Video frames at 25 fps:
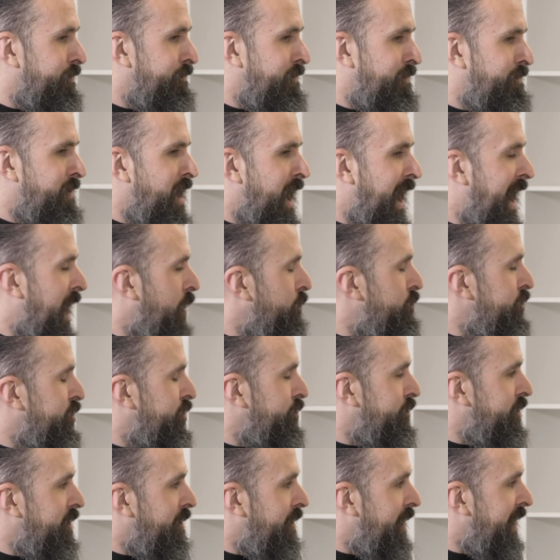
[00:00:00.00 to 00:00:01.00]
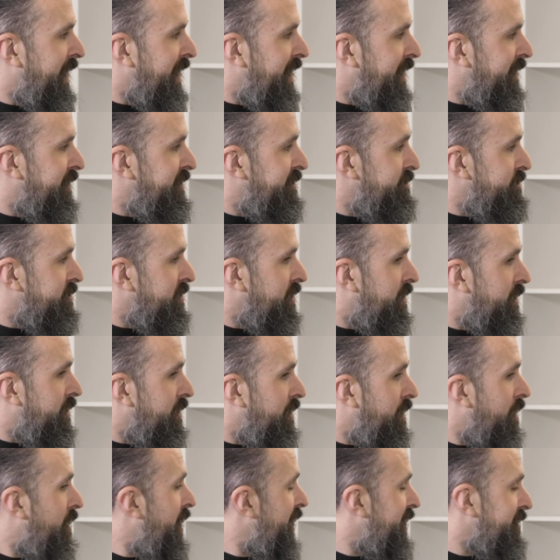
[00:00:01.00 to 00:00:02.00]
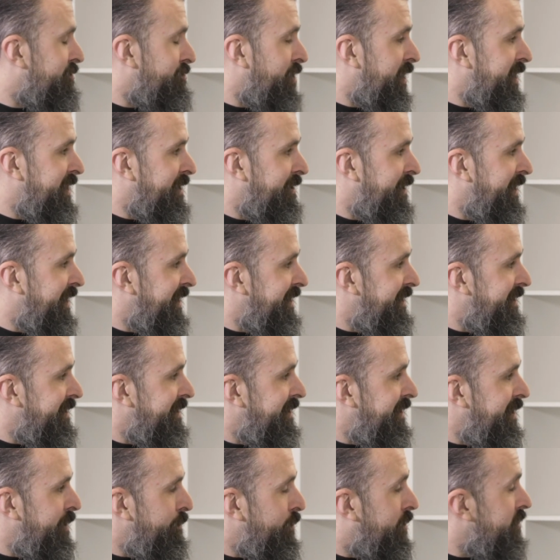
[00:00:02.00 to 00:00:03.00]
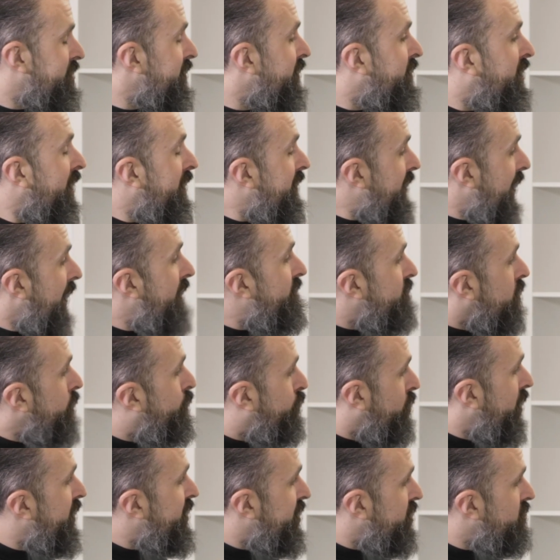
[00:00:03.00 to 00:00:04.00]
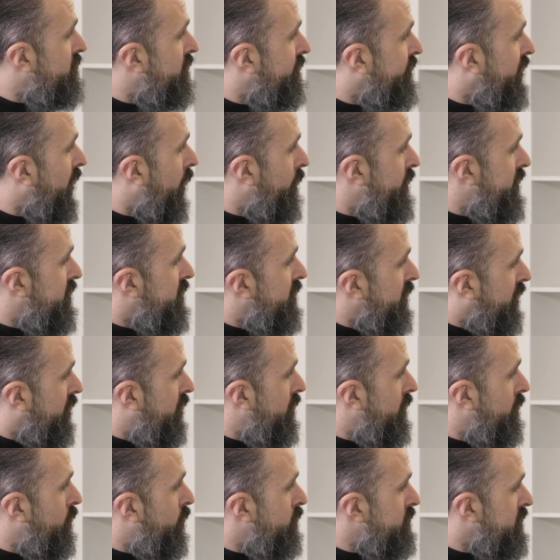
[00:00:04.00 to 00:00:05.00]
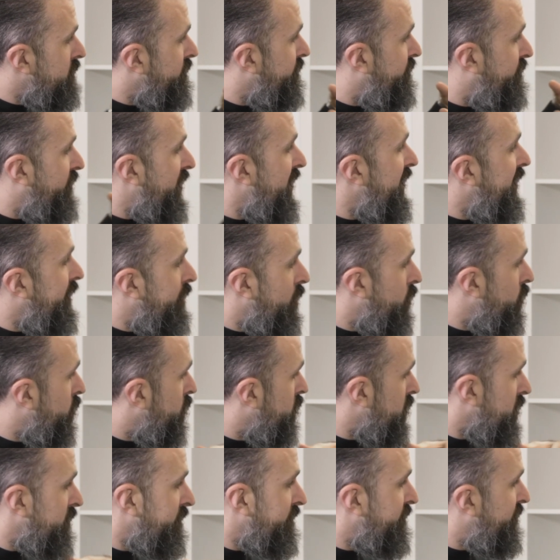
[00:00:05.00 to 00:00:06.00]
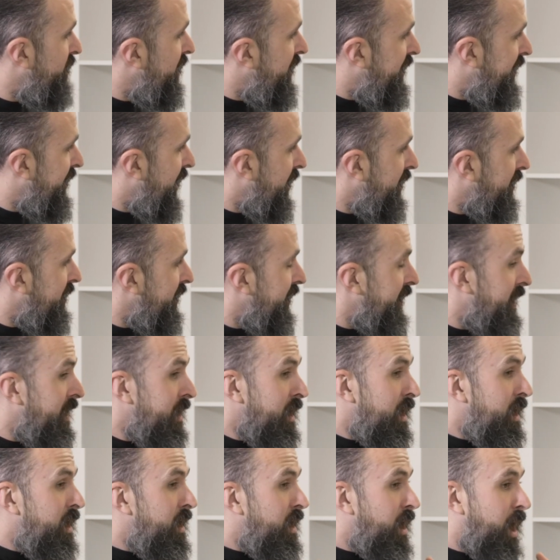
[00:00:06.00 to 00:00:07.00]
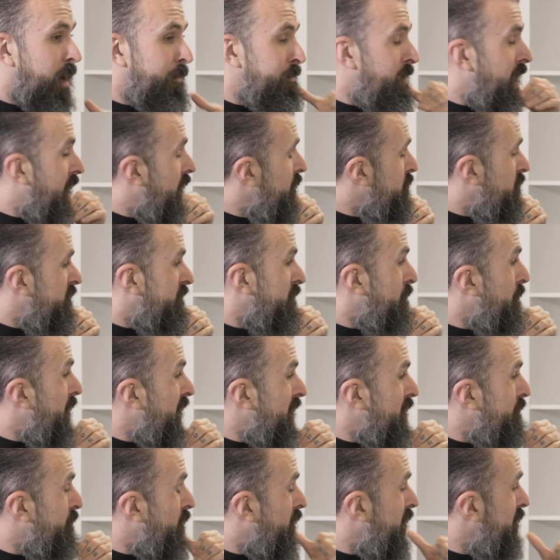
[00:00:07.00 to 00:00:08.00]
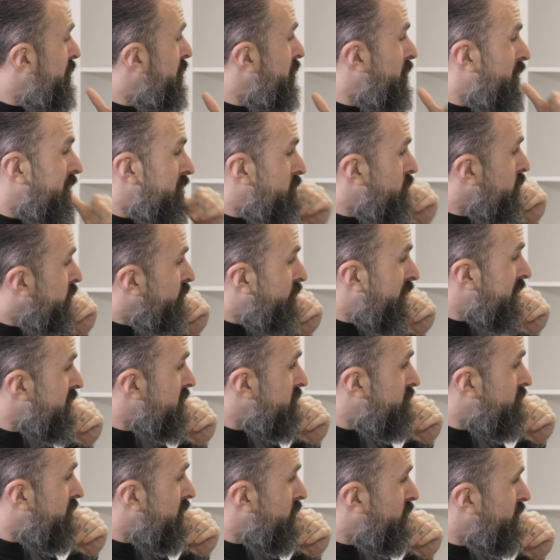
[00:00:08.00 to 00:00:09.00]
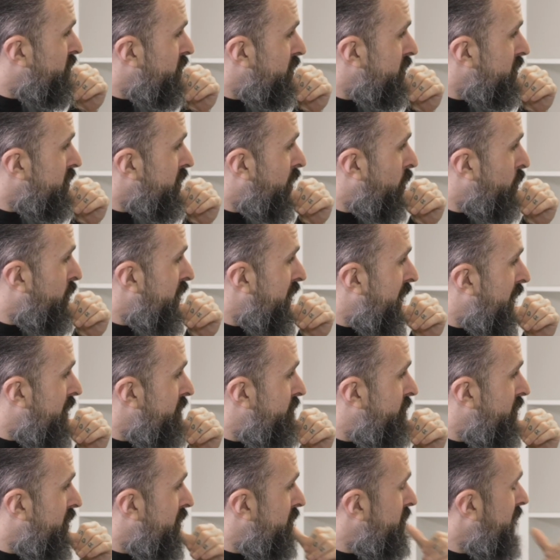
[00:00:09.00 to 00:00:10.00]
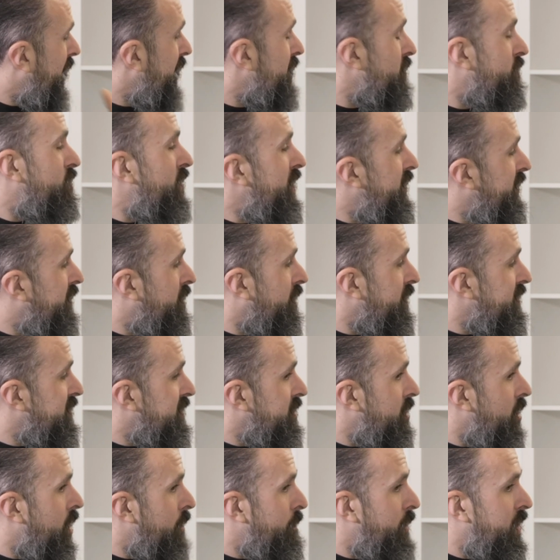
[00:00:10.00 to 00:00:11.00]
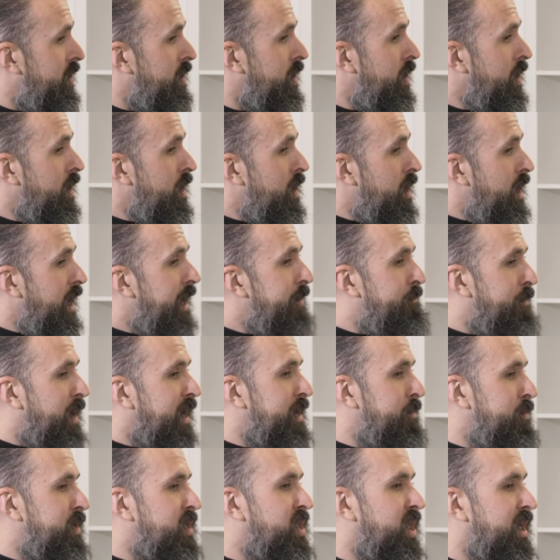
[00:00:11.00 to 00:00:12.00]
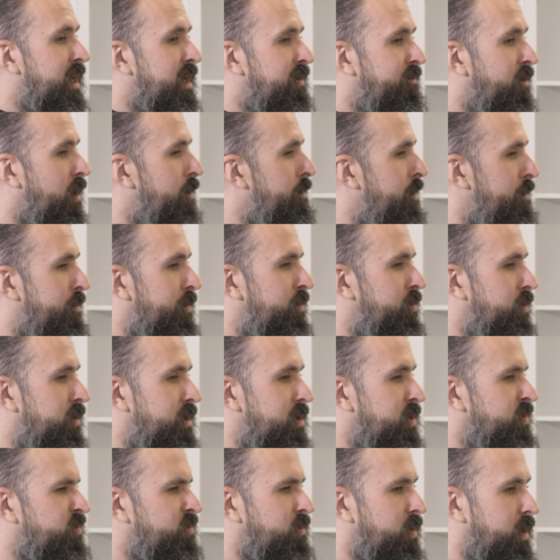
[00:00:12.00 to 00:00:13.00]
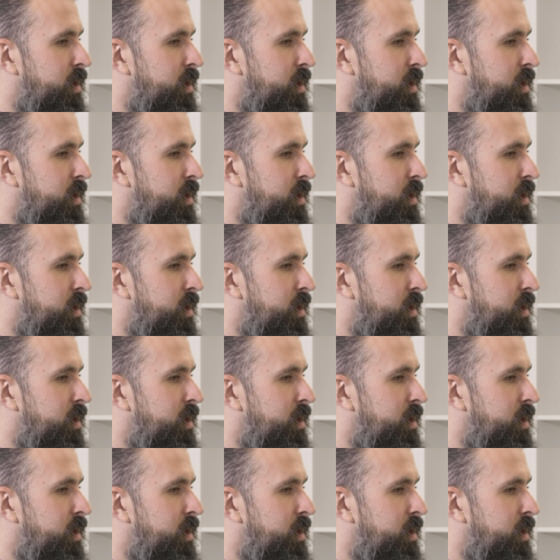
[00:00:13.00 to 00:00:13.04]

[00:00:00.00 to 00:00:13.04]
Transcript: but how was your night? And she was like, oh, I had a great night. Because I didn't have the pressure of going to the Cure Awards and feeling awkward and feeling ugly. I met up with a mate of mine, we went to a restaurant we love, had a really nice time. And it made me think of, I remember just